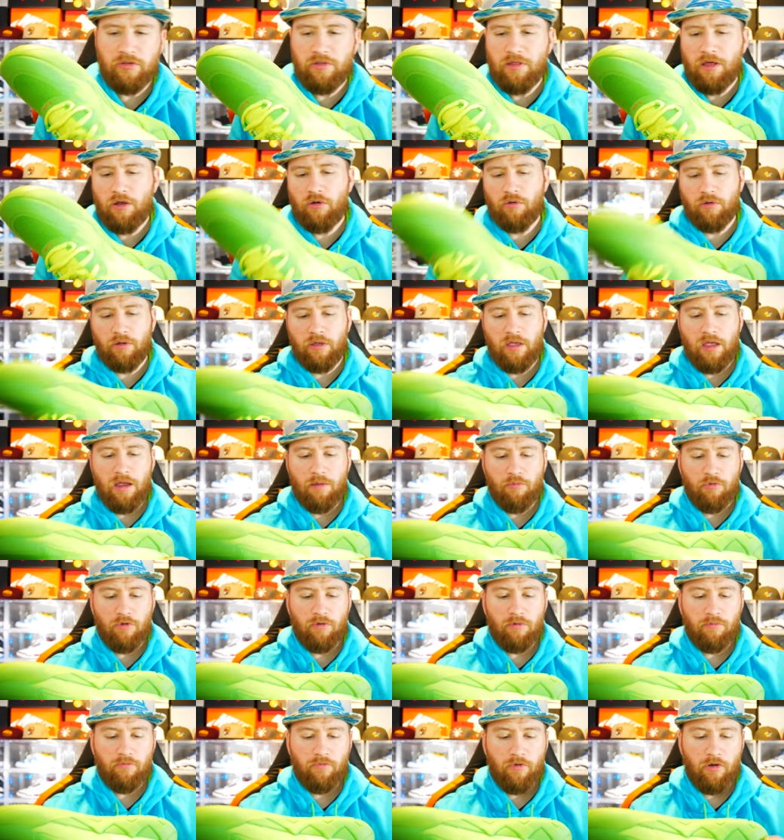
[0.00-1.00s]
see that on
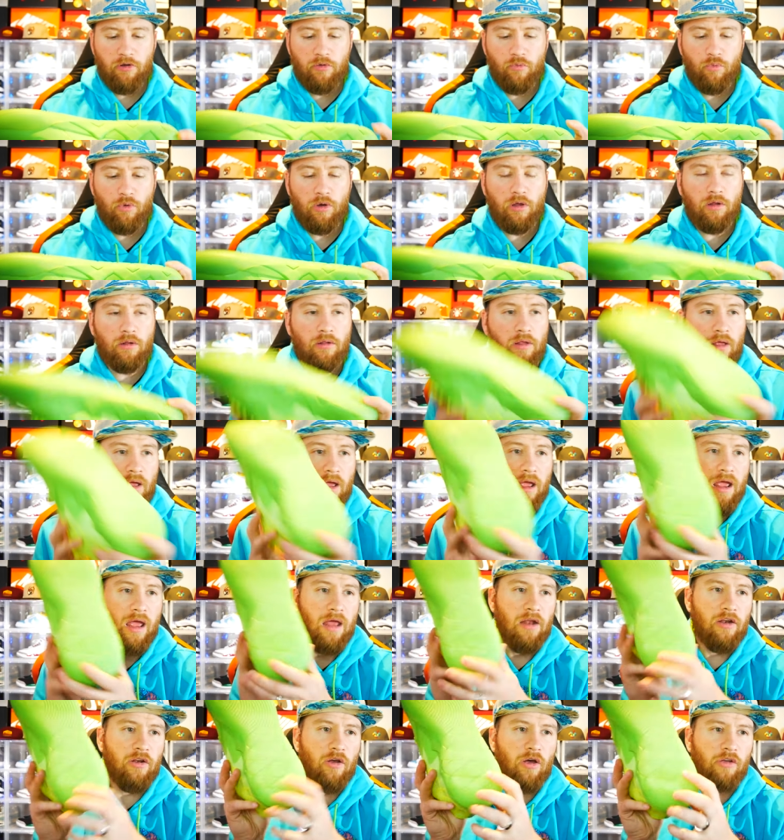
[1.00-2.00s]
camera very well.
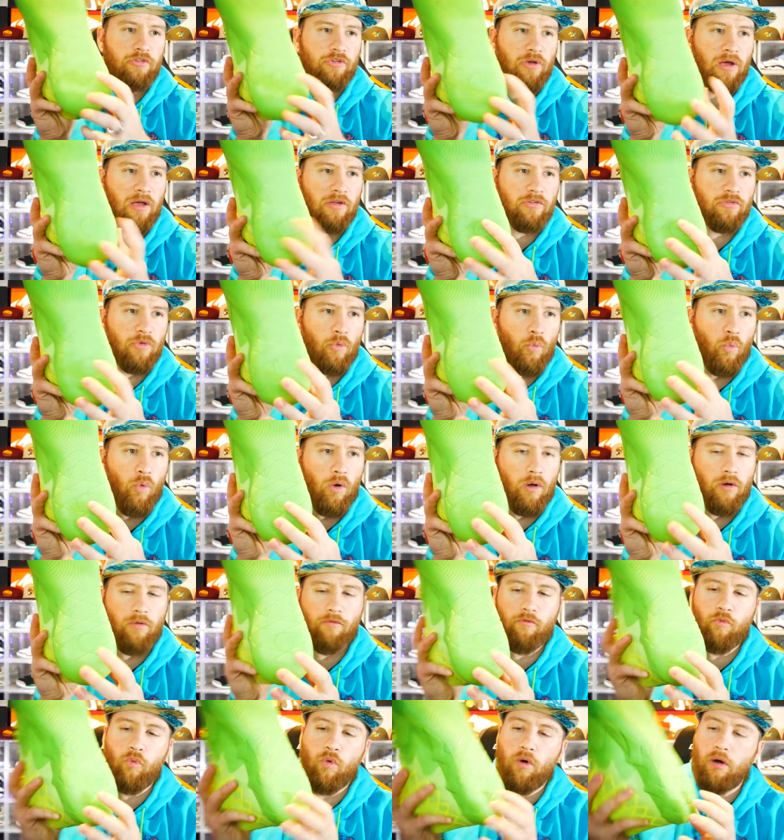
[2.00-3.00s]
it also has the one
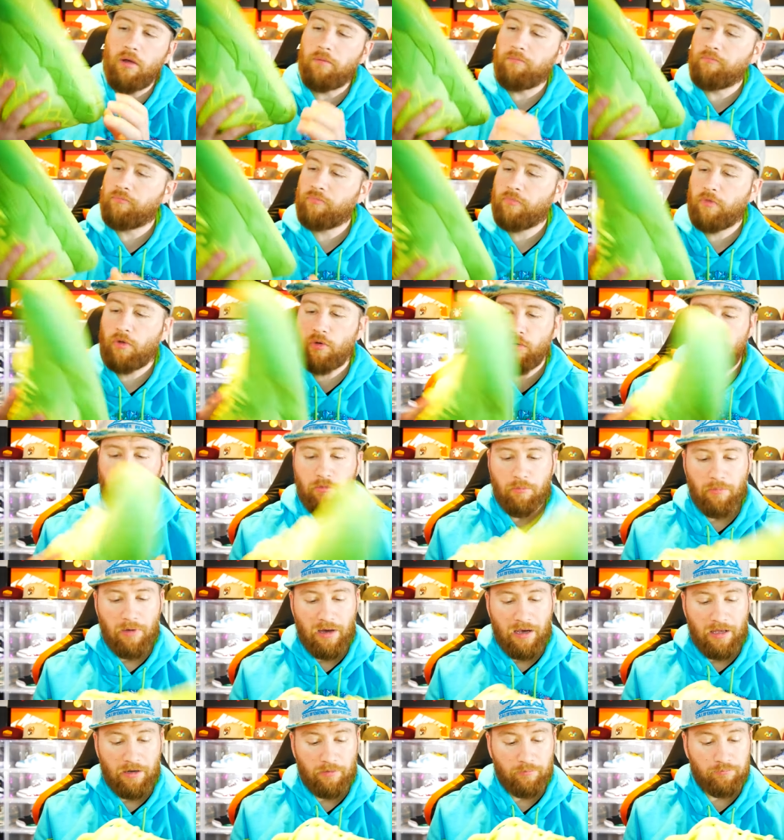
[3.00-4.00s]
of one on the
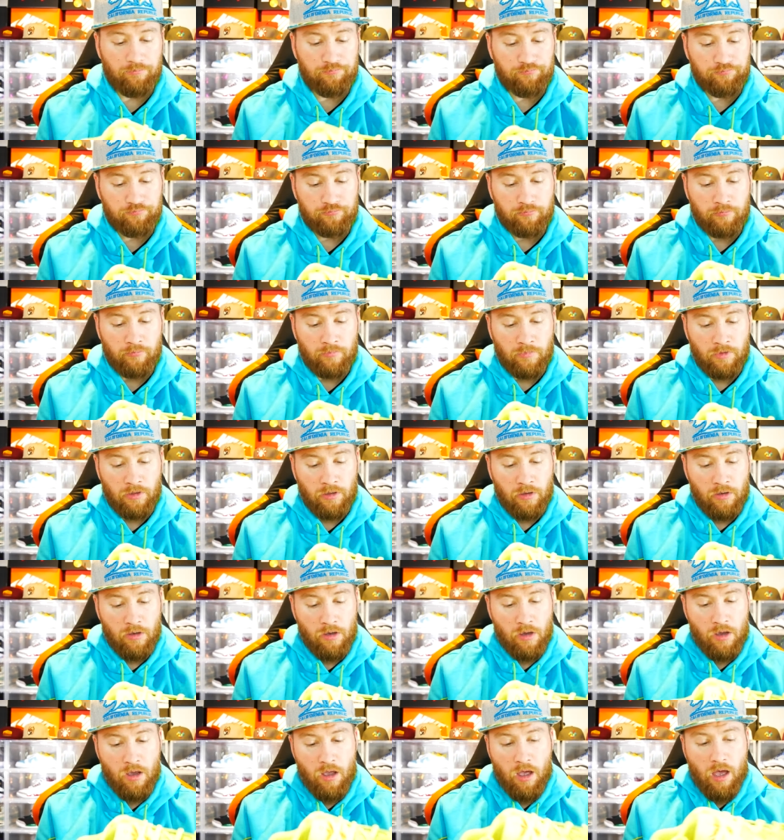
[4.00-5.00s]
bottom.
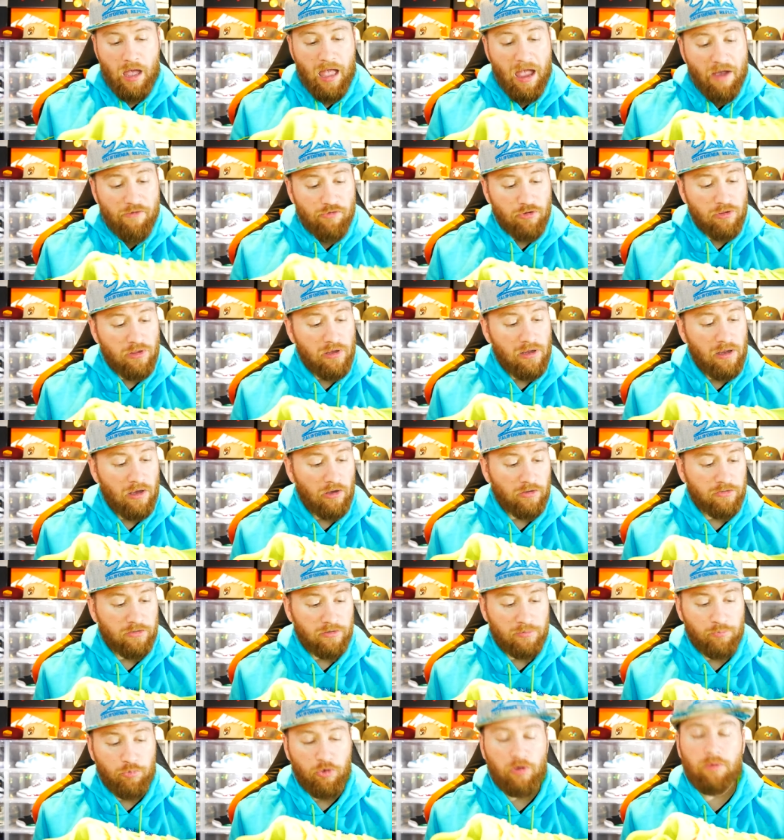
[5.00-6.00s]
Everything
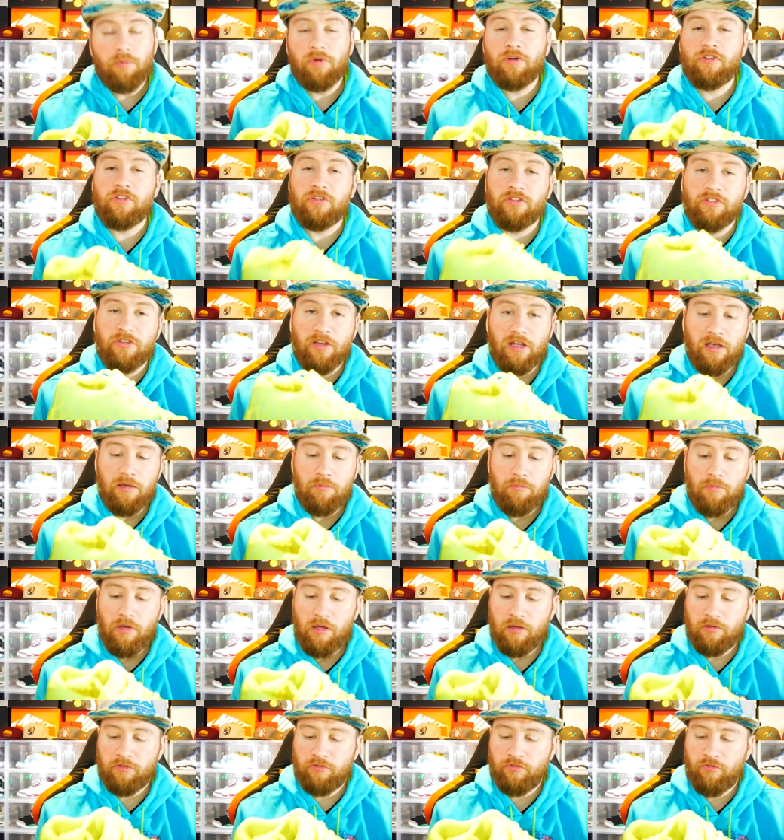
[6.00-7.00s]
else is pretty much the same
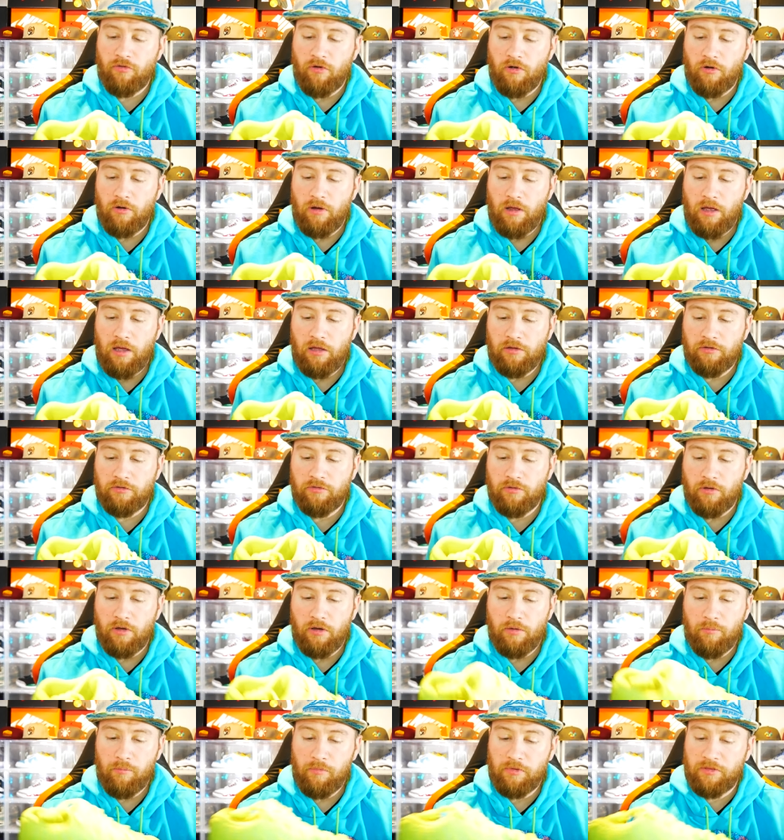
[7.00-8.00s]
as far as
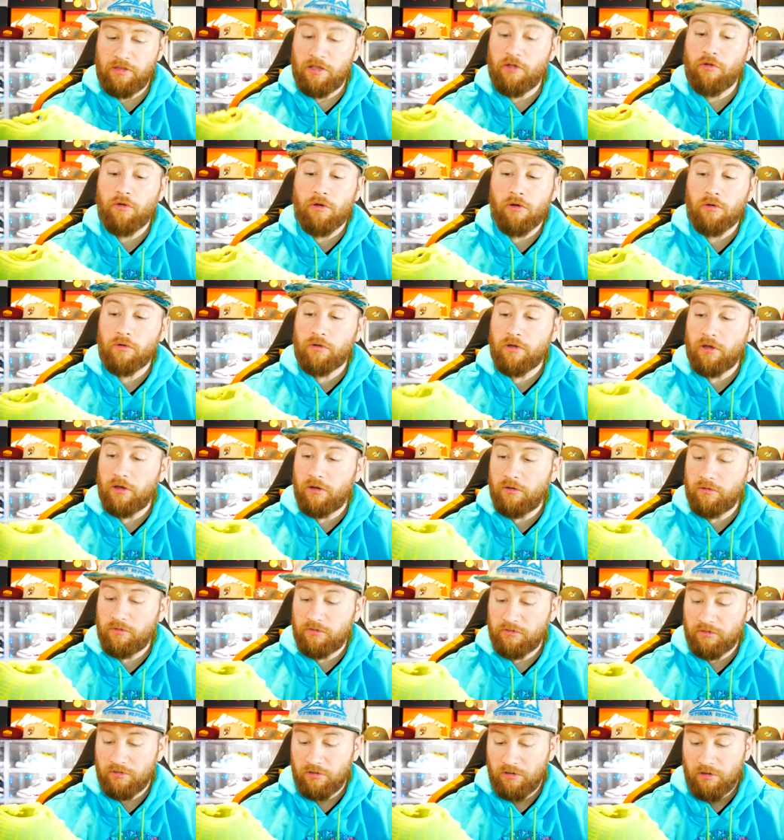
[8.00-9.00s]
uh, material
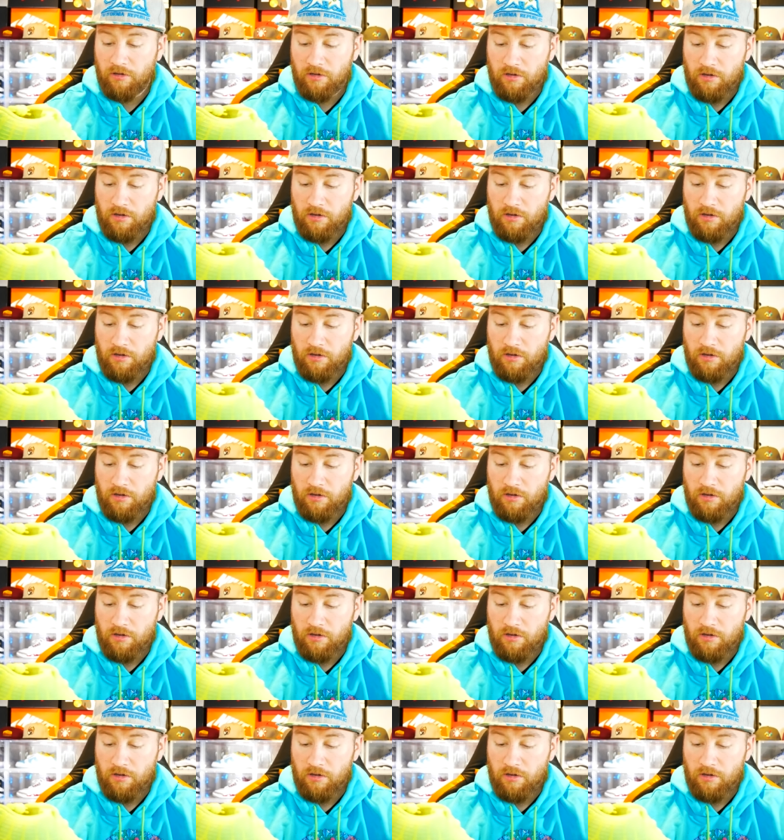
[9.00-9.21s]
goes.